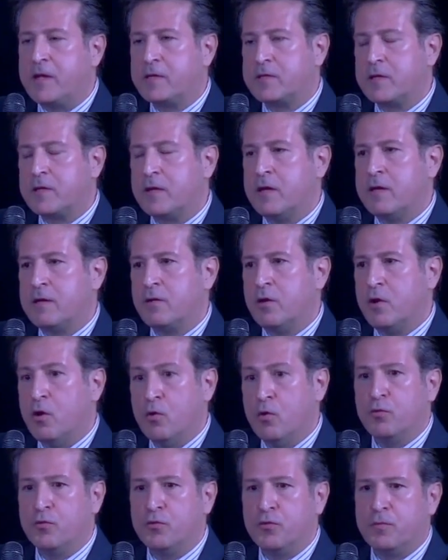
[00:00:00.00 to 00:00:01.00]
are
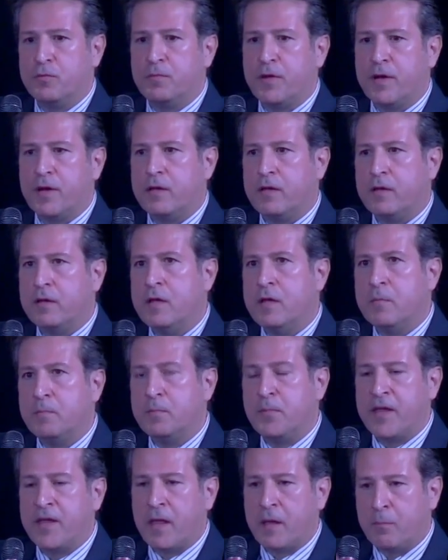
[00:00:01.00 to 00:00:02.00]
owned by
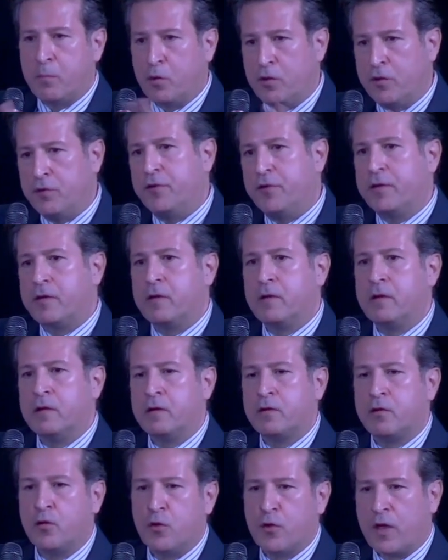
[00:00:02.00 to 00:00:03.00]
parapolitical,
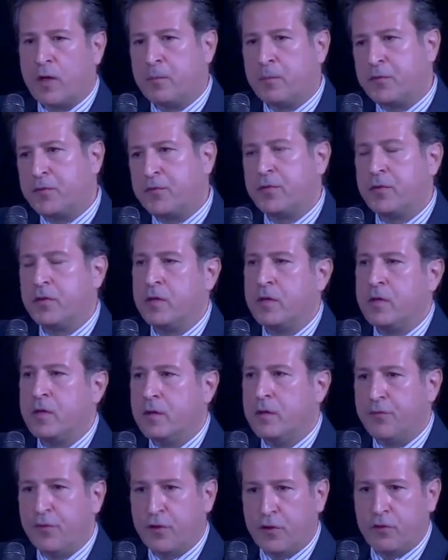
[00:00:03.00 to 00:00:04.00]
corrupt
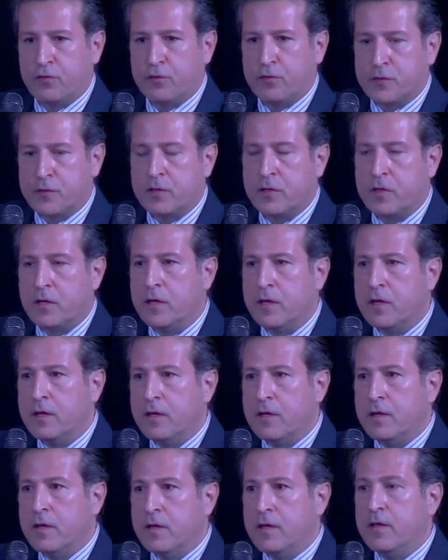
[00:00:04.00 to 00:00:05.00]
figures.
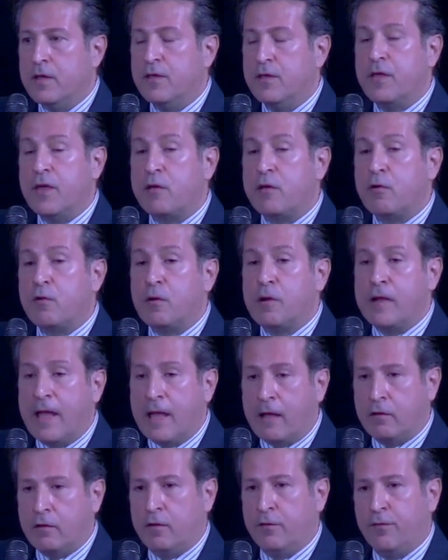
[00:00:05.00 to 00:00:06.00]
They
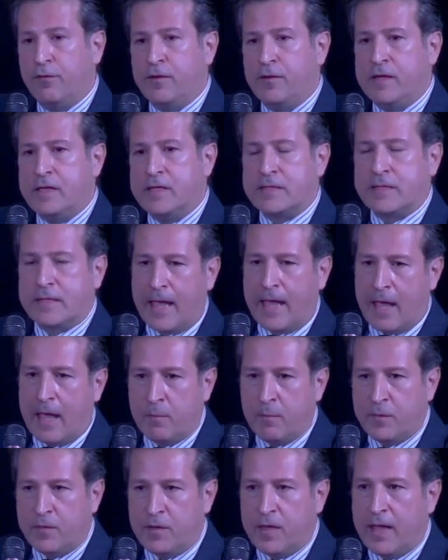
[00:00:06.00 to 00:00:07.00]
collectively
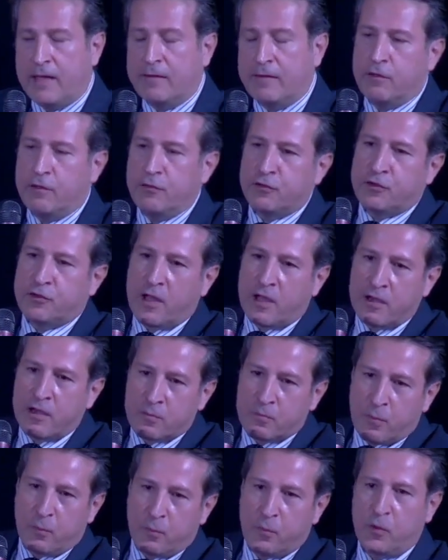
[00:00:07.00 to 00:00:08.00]
scammed an entire
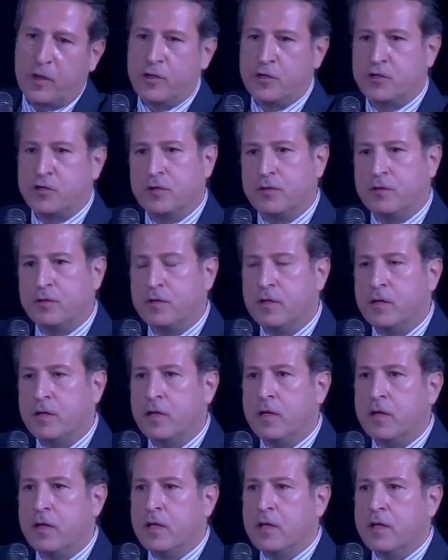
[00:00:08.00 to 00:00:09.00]
population.
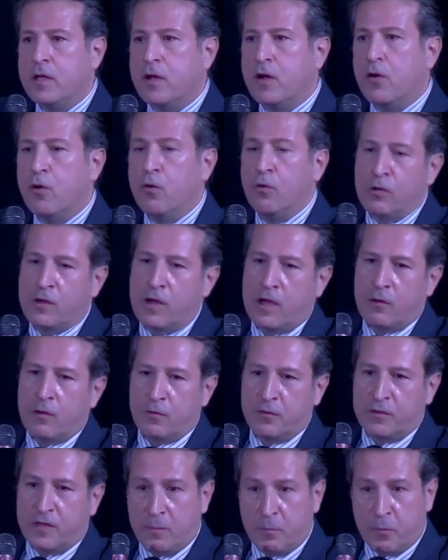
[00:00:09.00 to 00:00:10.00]
All our
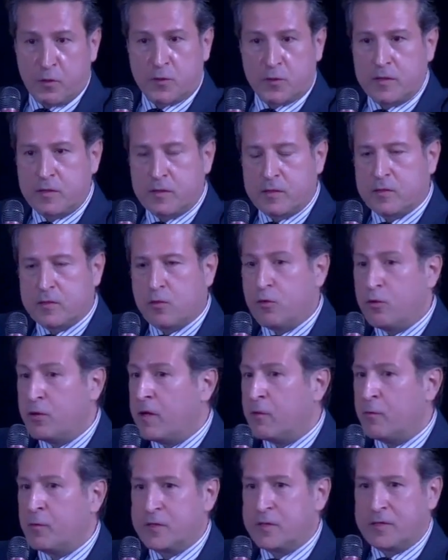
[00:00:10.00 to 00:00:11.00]
deposits, all
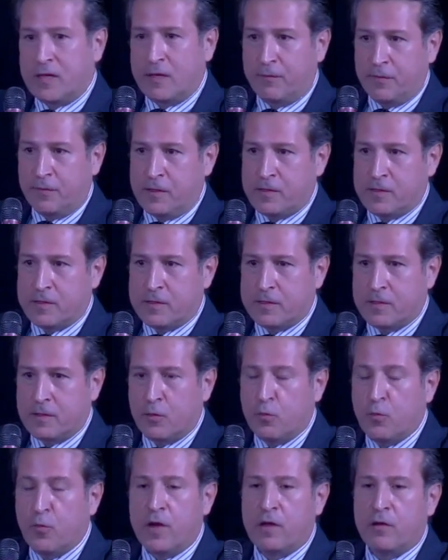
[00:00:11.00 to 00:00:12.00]
our savings
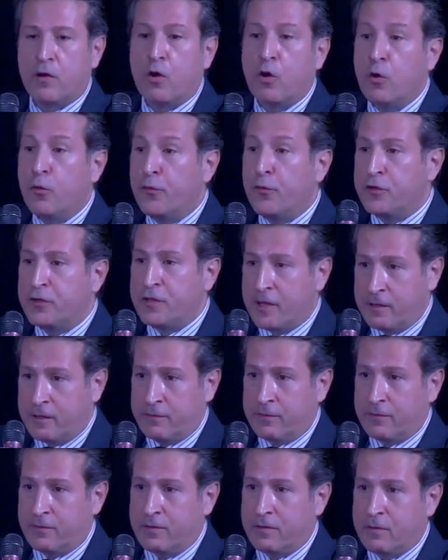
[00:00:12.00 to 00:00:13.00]
were
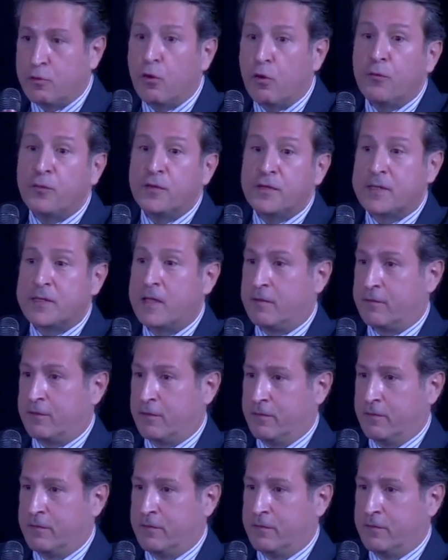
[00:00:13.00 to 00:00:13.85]
overnight confiscated.